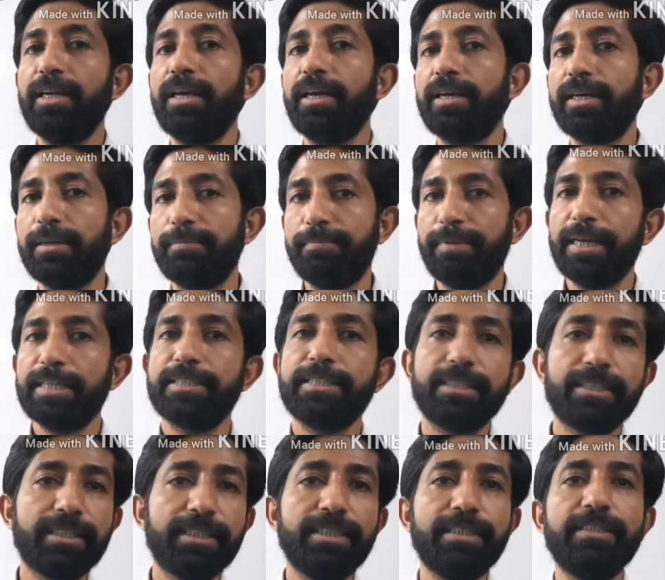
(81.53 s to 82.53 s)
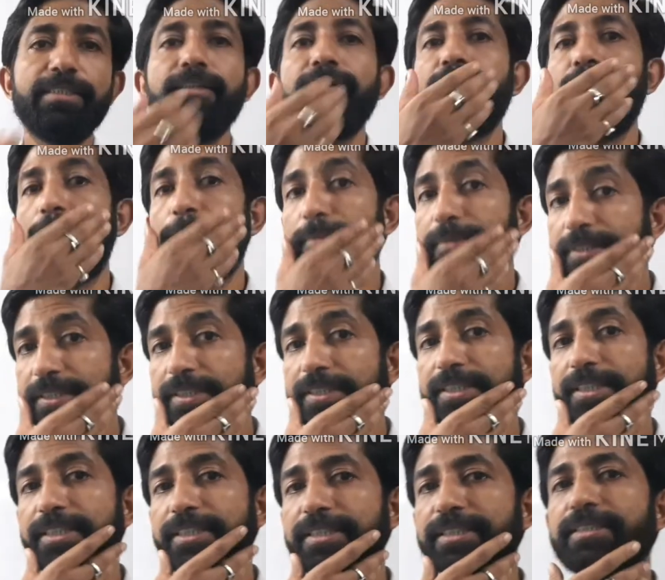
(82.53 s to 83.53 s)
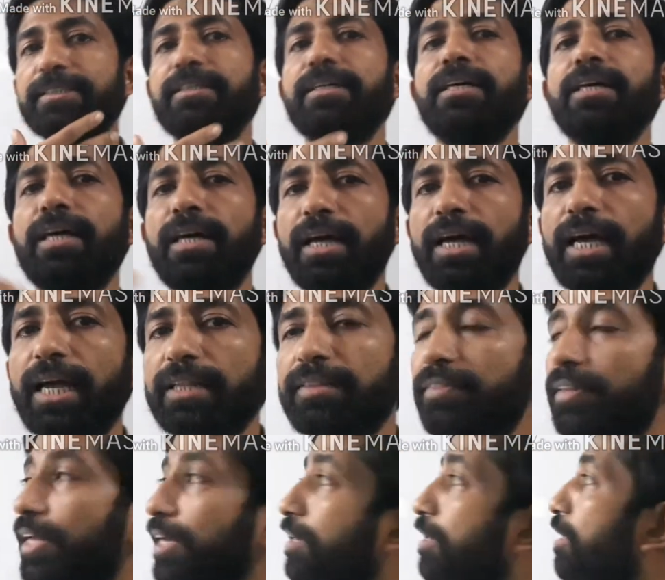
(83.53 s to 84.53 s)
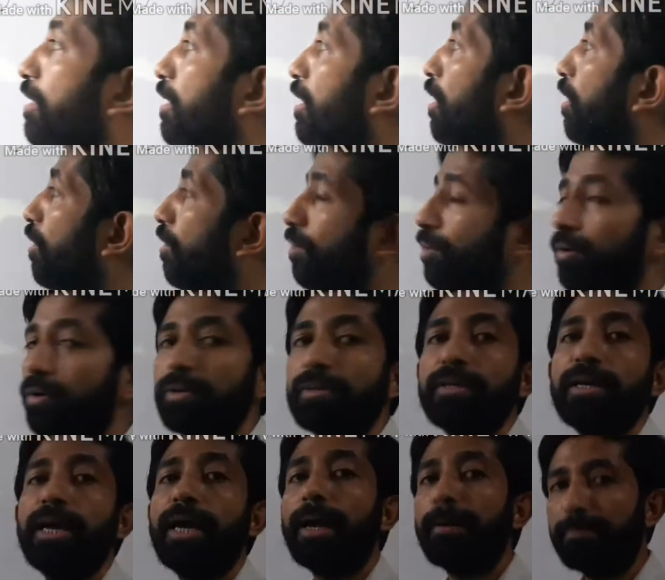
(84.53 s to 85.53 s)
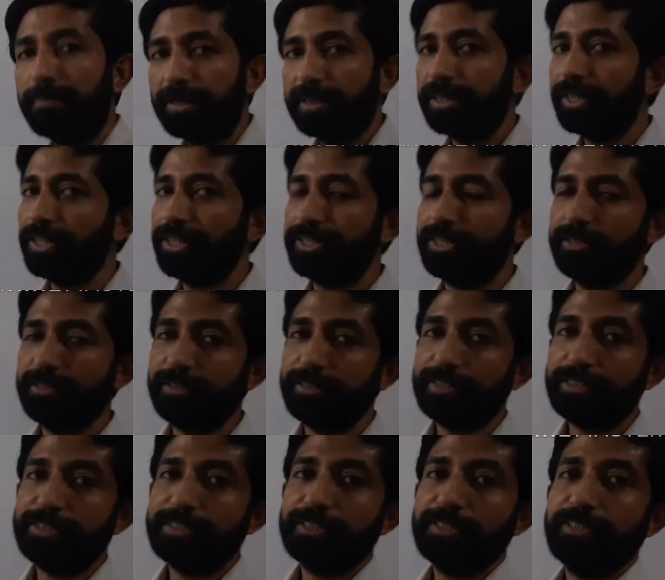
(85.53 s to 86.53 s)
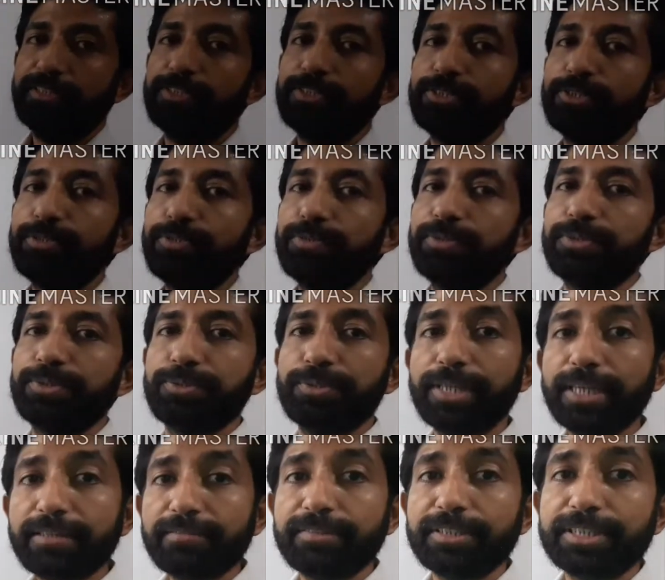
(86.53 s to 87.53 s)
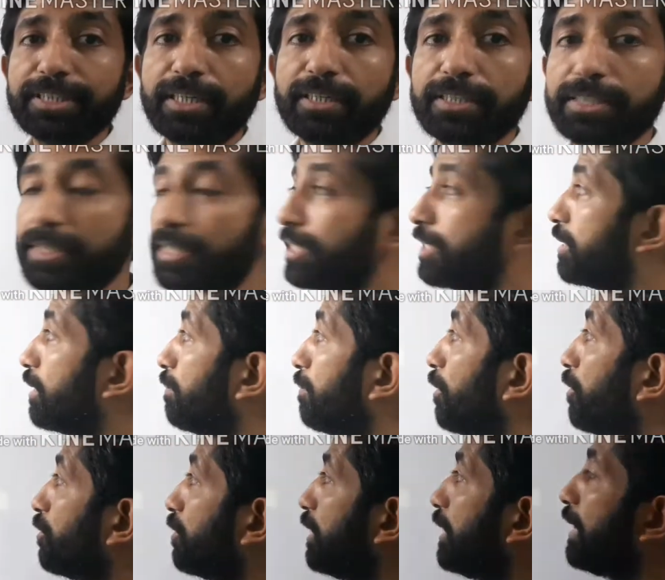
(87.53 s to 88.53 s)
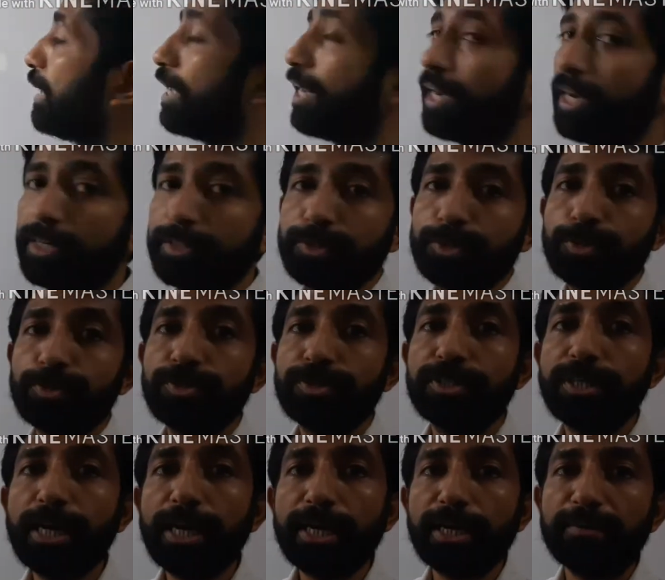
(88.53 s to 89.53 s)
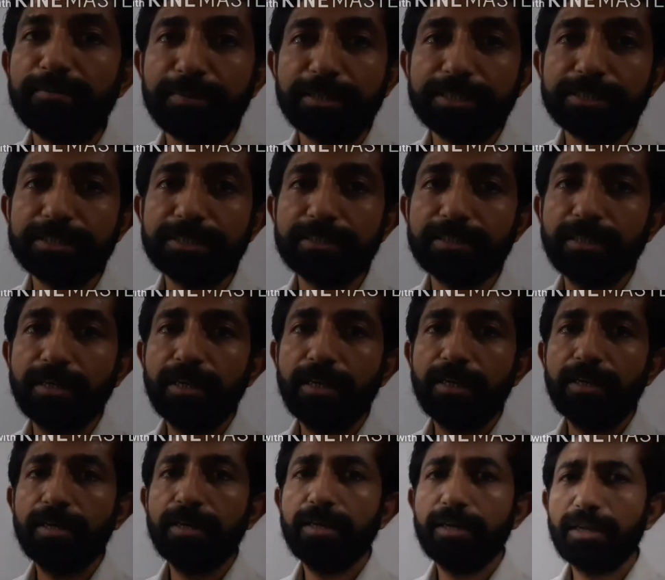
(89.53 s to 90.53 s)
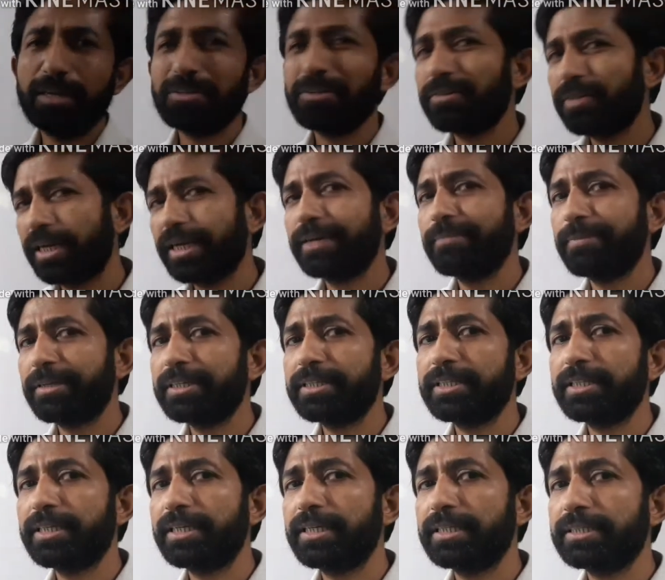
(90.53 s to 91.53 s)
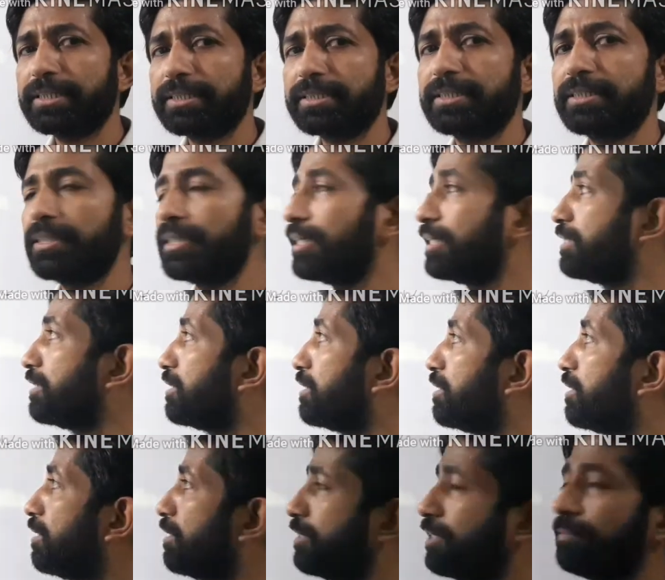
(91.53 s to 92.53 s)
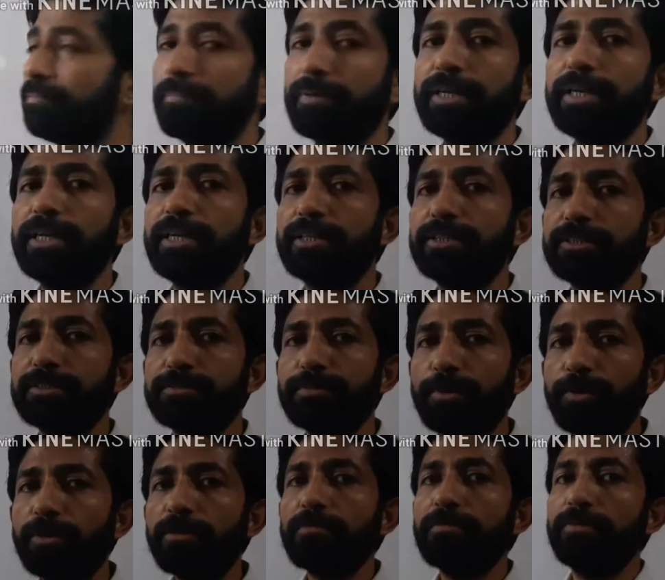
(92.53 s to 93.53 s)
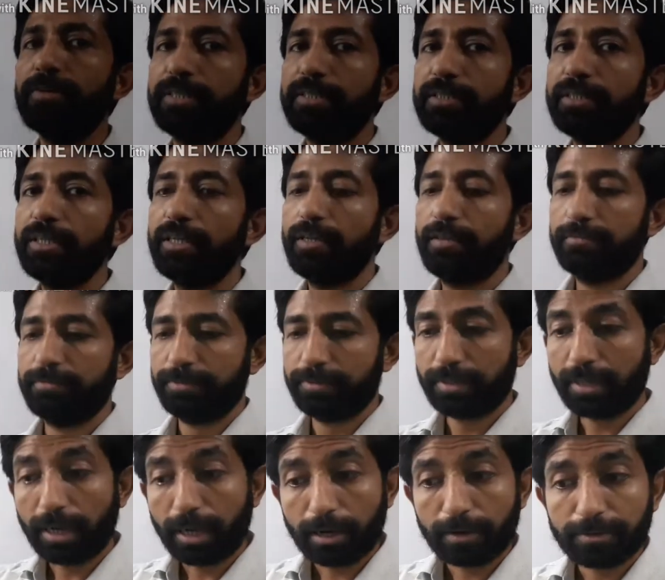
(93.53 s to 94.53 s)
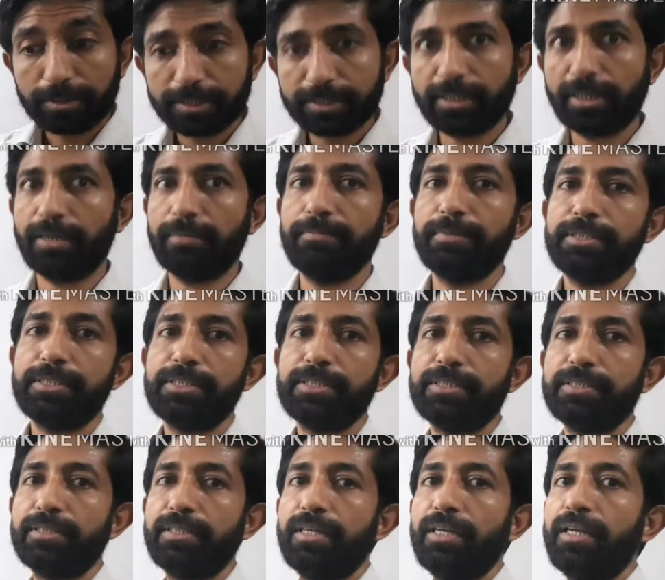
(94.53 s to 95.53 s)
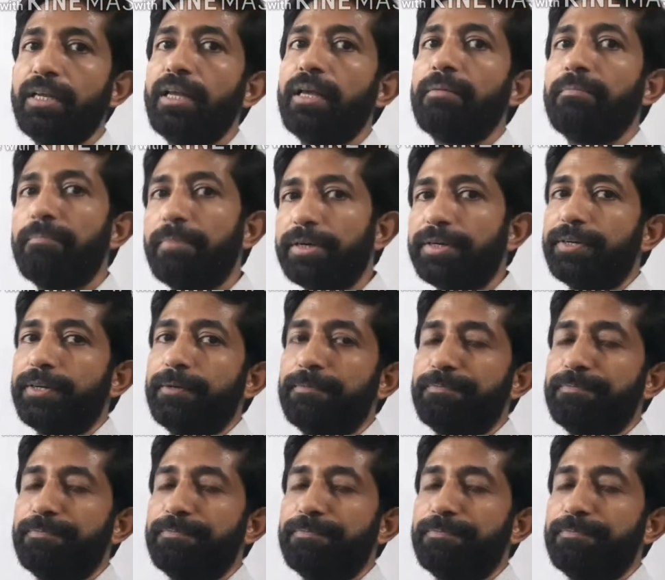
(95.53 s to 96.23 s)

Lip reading: capacity, capacitors and their own applications. So today we shall discuss about the electrodynamics. Electrodynamics is simply a small word for our syllabus, but